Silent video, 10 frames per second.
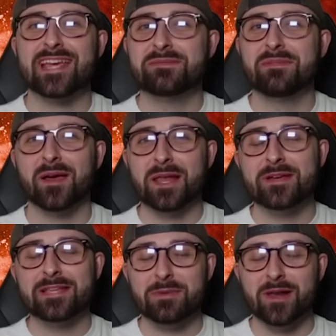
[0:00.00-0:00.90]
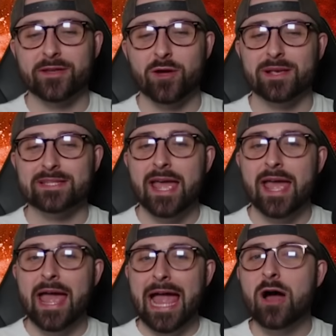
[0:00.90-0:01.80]
today's video, let me know down below in the comments,
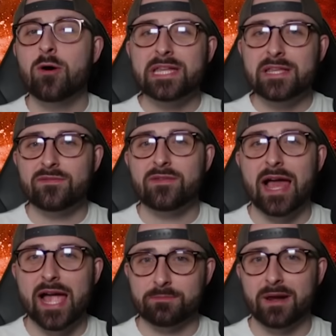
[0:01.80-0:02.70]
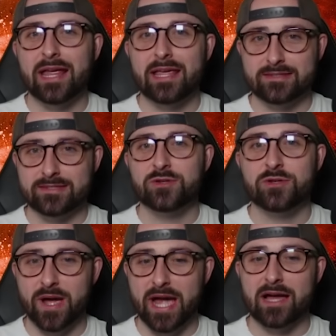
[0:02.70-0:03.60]
how many flagged players do
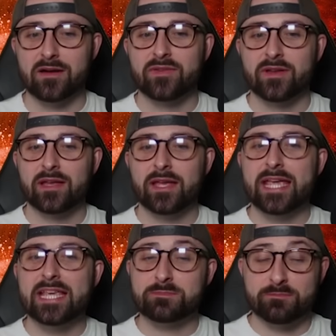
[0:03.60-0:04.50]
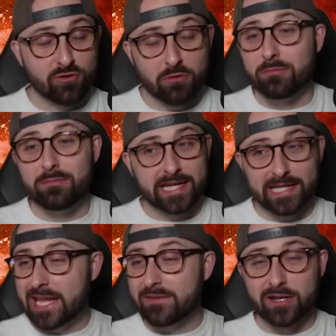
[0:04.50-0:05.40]
you have? It's probably,
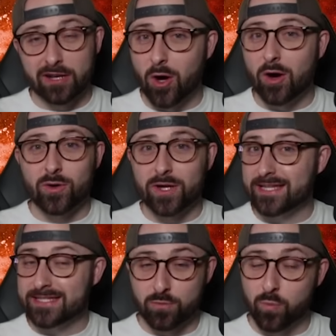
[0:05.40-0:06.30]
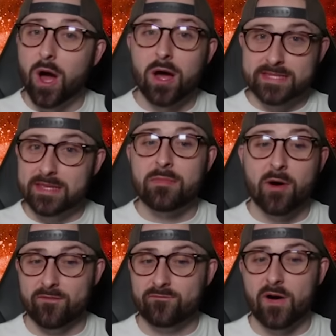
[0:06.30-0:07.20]
even in a lot of your cases, worse than
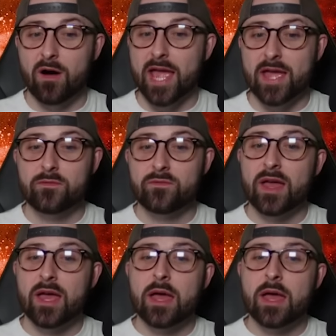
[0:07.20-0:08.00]
my 5,